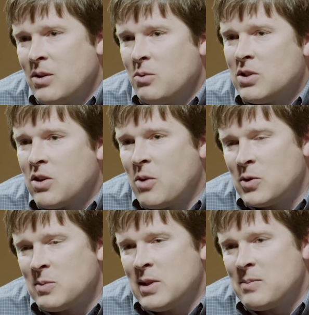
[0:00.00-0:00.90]
which
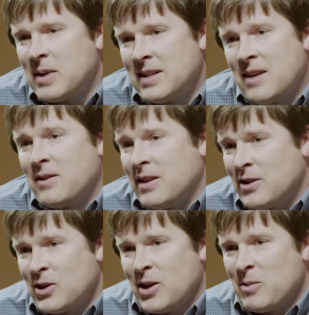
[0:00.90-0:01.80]
almost means by
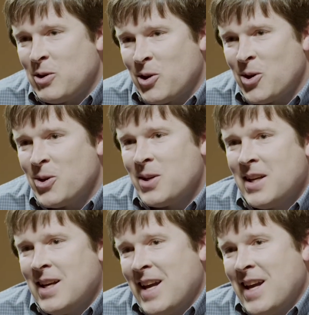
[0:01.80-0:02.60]
definition I'm a nerd,